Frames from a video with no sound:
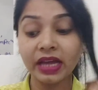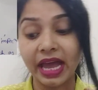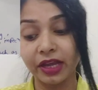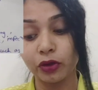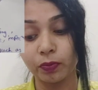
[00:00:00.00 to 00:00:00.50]

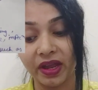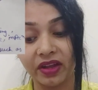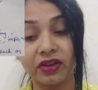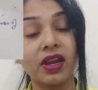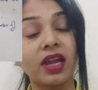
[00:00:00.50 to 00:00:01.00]
acute
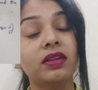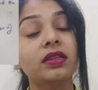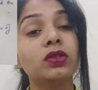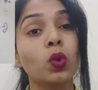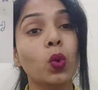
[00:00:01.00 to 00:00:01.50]
pancreatitis.
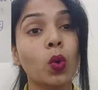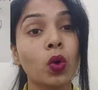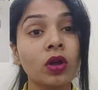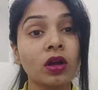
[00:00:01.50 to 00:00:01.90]
So